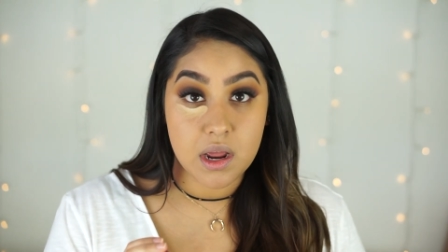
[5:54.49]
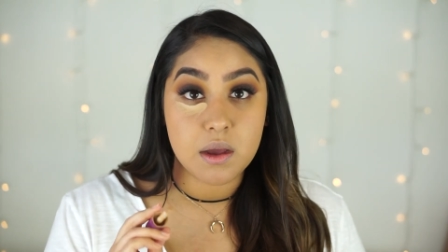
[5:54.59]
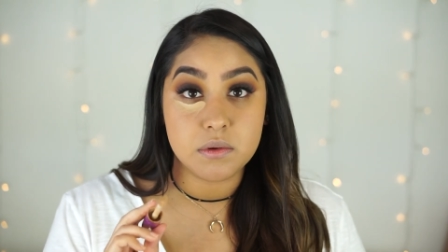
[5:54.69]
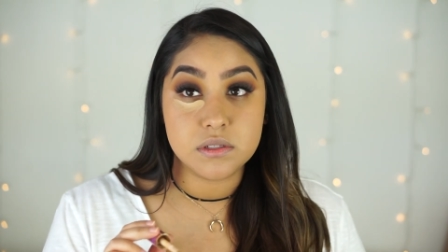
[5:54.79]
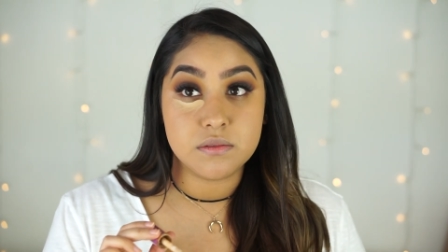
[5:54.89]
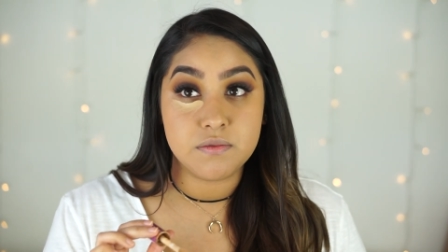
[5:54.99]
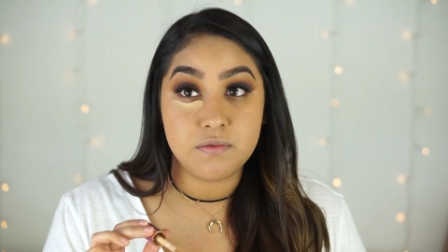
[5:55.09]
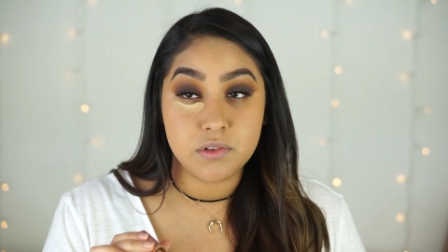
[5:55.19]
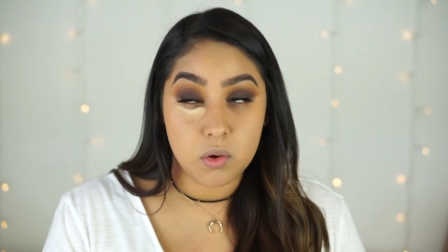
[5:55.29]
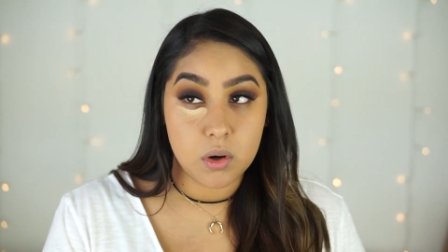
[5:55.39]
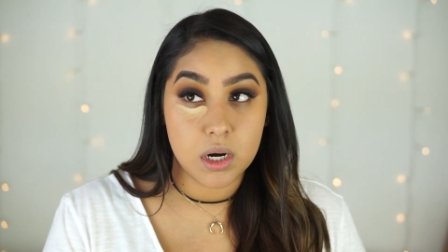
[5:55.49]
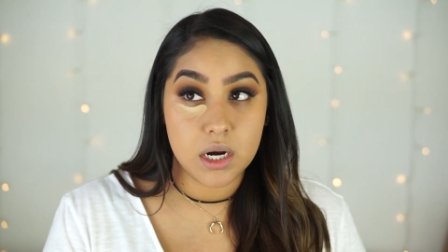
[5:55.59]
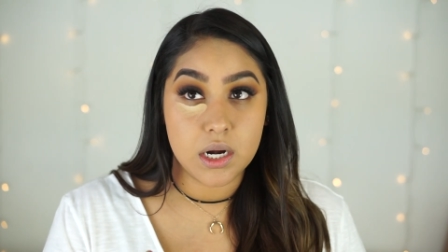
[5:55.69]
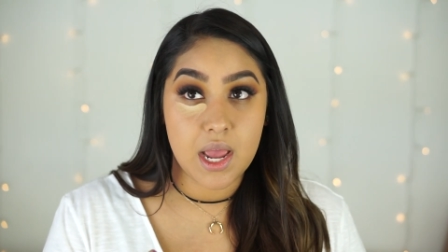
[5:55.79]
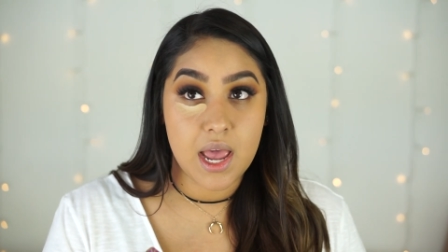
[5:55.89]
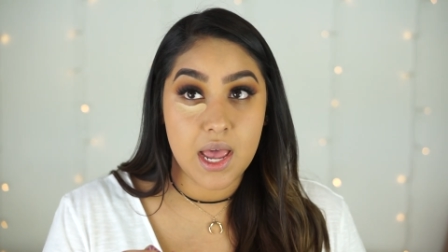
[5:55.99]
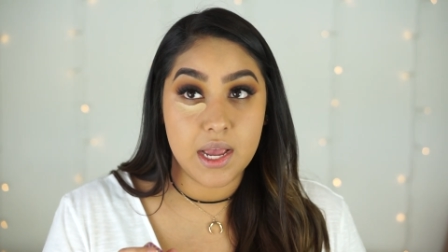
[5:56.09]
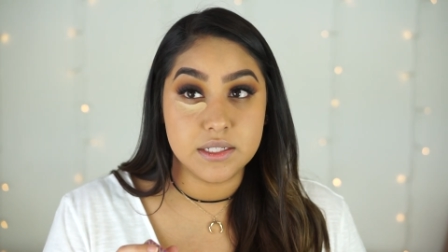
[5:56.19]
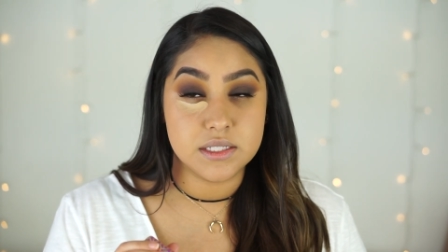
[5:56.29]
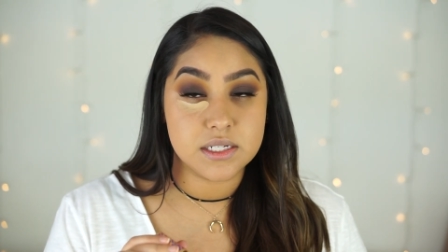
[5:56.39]
I was floored,
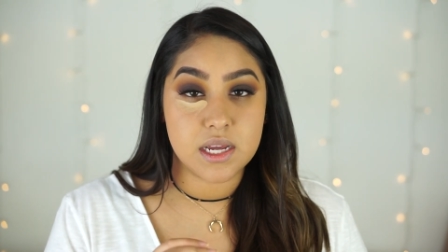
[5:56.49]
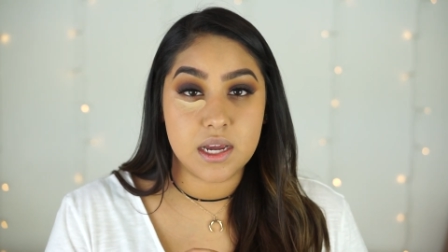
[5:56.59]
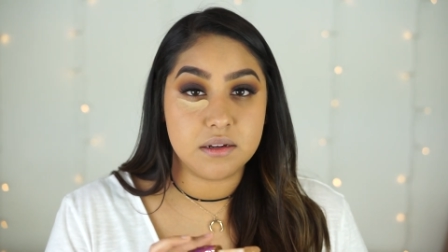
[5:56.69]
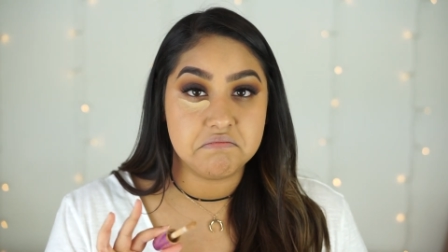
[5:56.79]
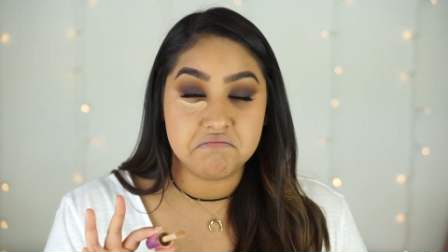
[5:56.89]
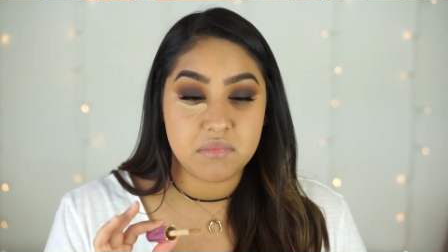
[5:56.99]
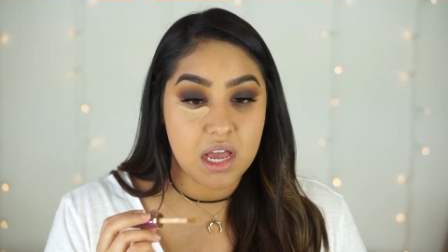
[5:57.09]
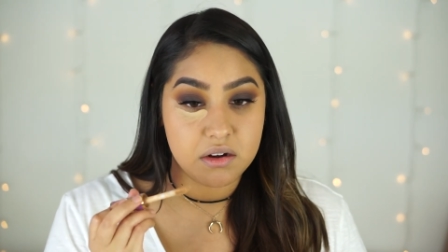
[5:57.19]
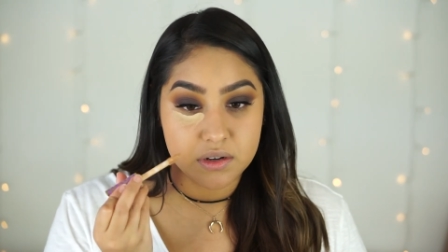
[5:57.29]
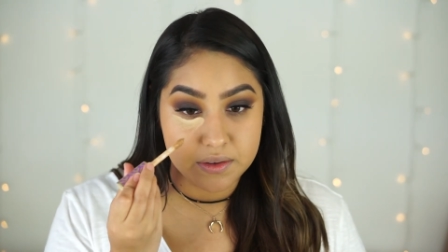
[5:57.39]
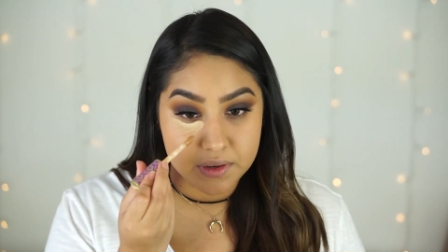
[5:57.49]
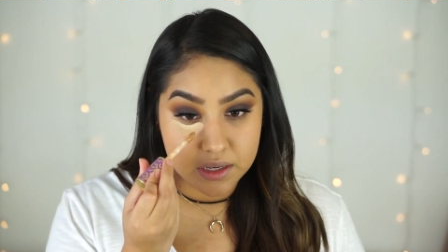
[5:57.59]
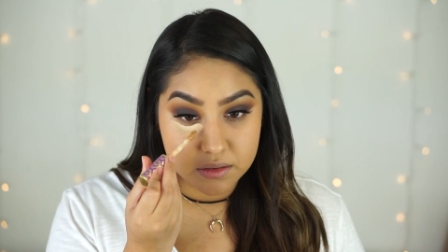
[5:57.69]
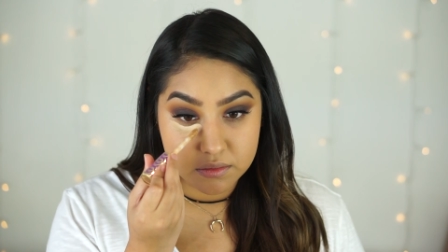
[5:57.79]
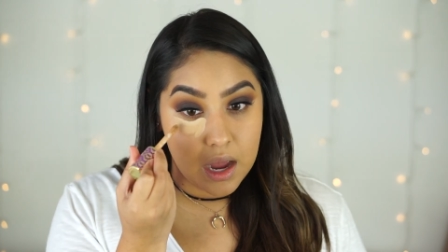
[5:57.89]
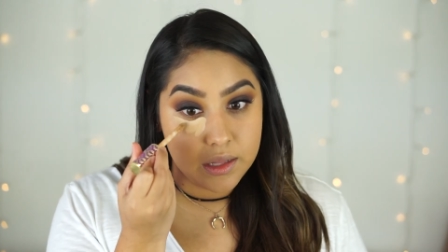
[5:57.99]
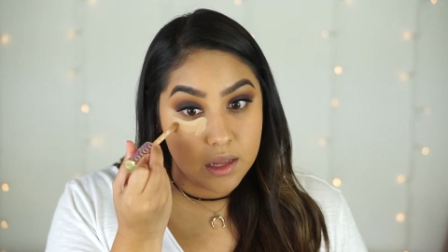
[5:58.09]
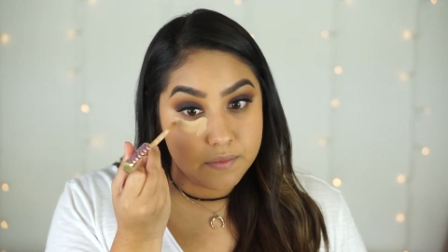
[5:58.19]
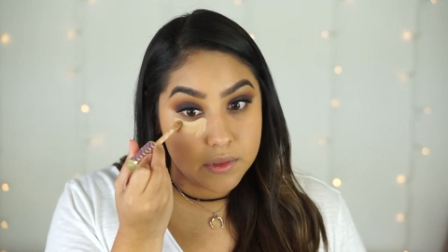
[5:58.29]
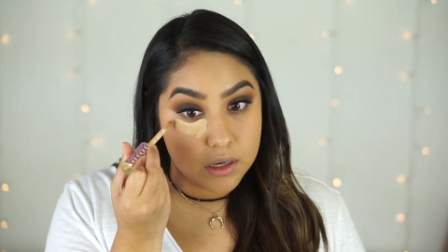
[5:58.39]
and I
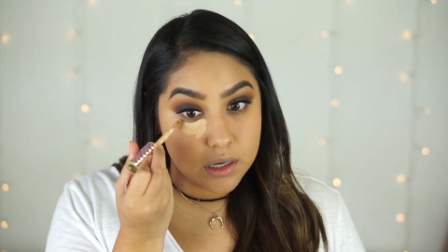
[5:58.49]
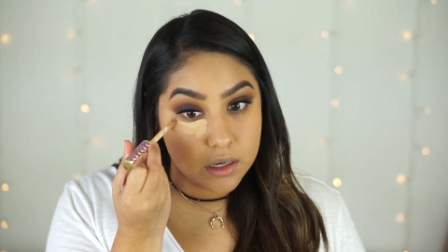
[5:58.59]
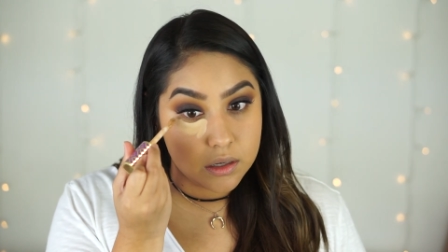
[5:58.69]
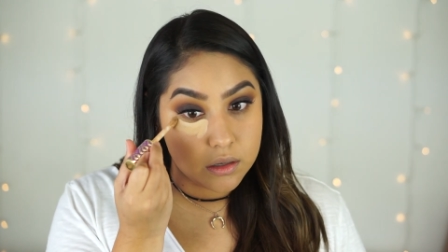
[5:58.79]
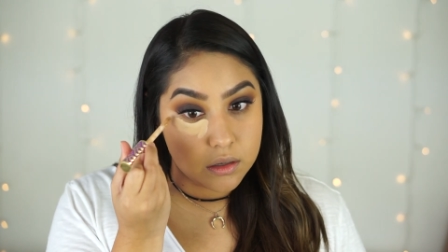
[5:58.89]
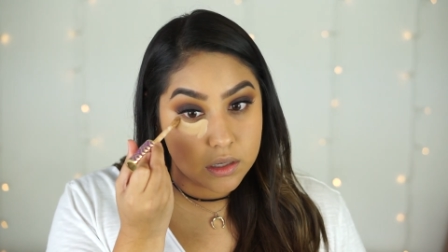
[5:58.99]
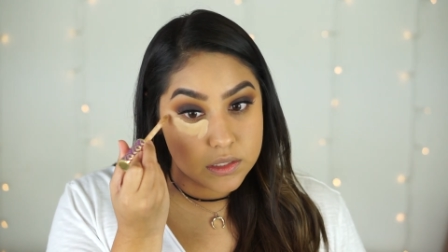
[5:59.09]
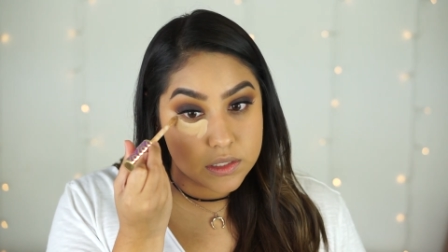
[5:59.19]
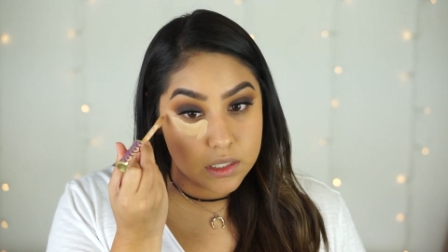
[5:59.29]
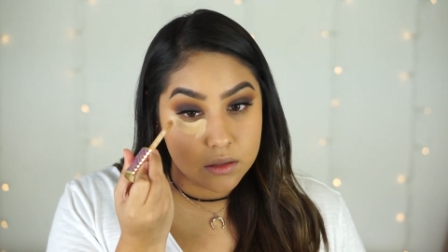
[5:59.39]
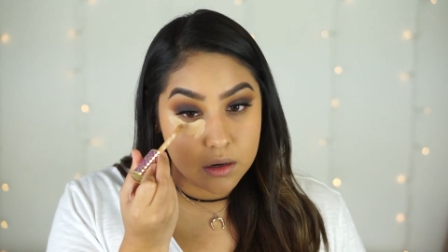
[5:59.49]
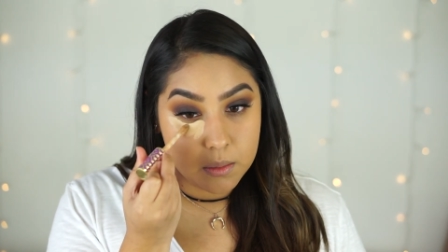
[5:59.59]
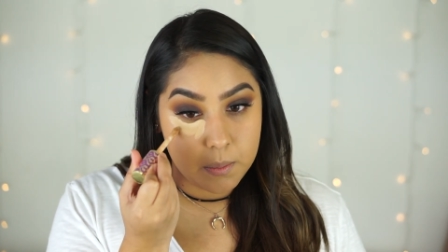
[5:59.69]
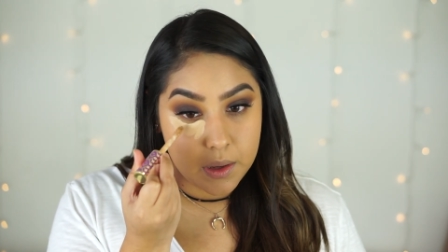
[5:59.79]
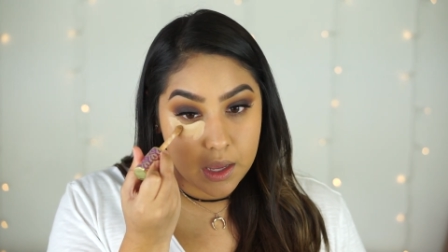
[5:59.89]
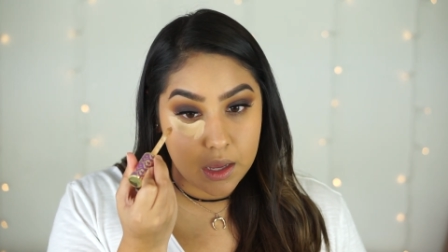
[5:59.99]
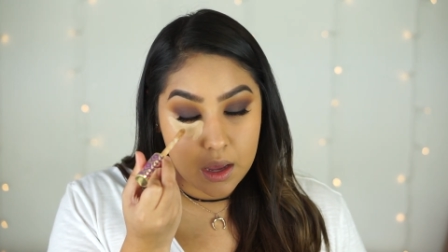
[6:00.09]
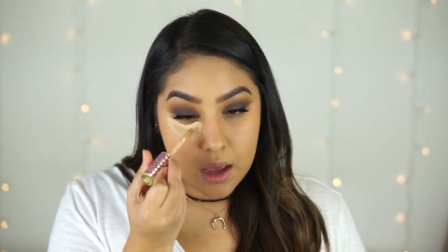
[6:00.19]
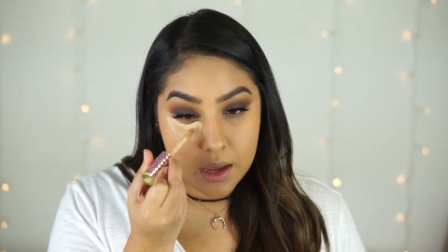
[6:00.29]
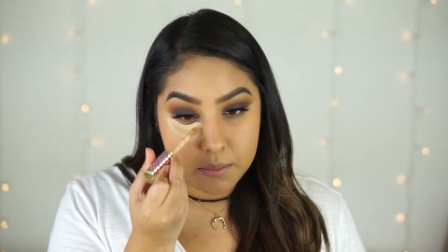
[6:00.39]
love their concealer,
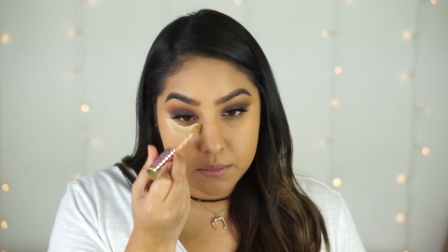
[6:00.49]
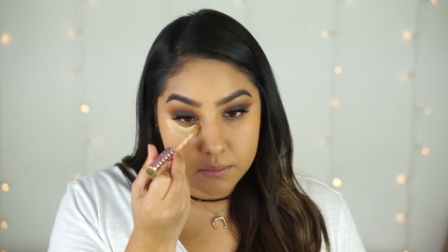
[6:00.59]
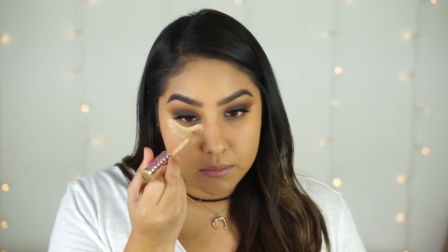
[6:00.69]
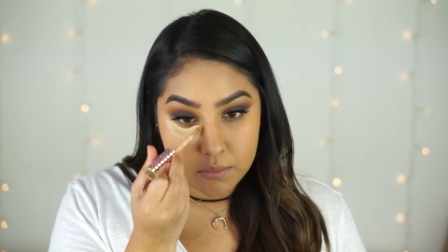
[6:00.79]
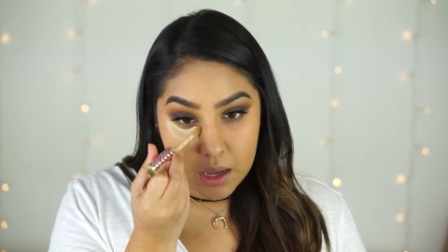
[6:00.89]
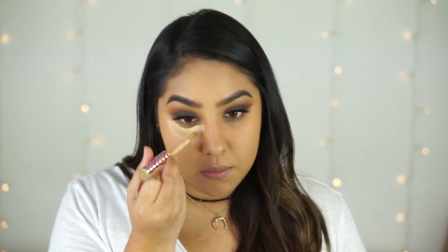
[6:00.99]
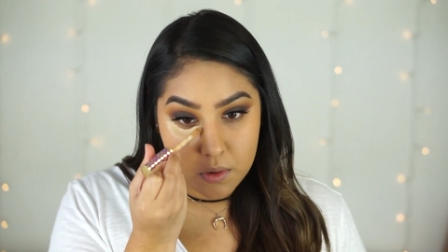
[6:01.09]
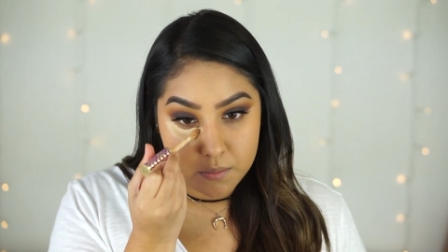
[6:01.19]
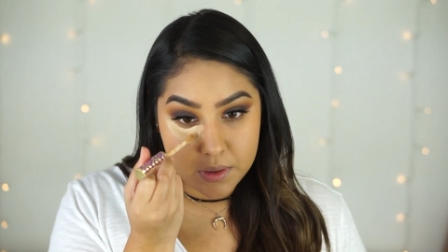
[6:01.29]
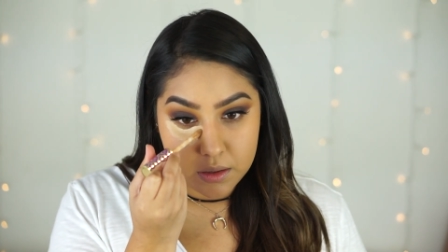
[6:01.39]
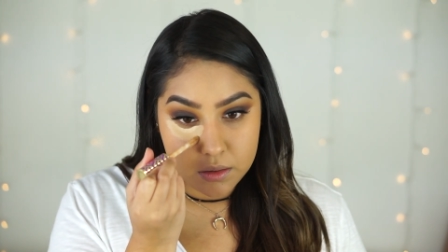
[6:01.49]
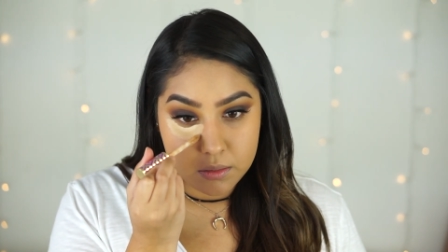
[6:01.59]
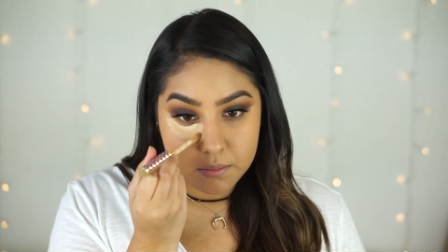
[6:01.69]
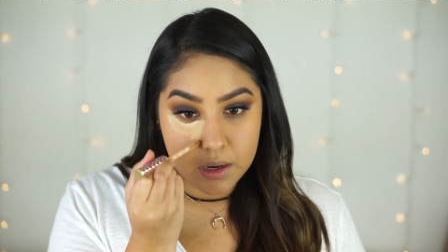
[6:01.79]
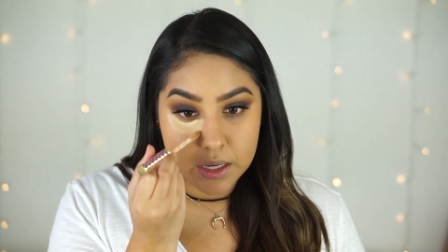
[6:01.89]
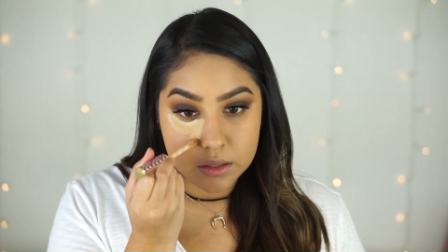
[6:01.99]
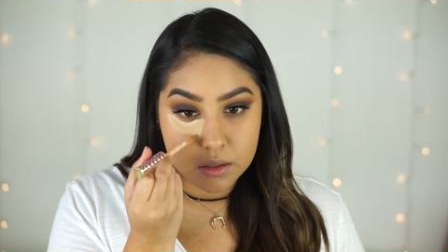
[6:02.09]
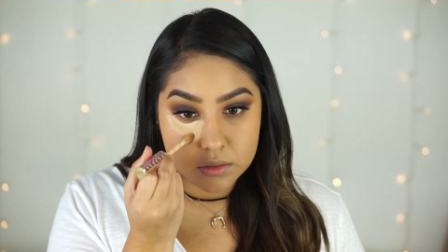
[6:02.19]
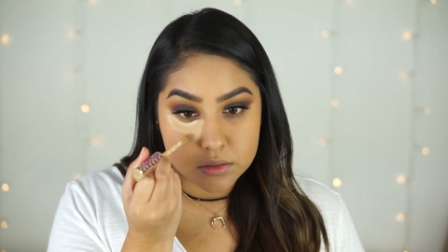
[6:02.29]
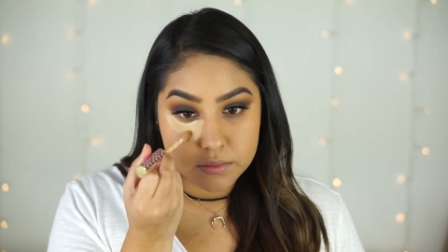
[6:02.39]
but I won't be buying
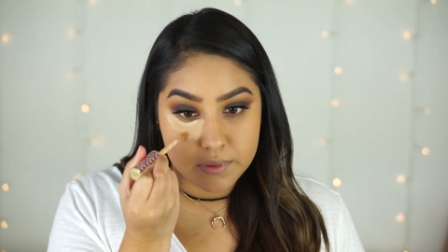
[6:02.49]
those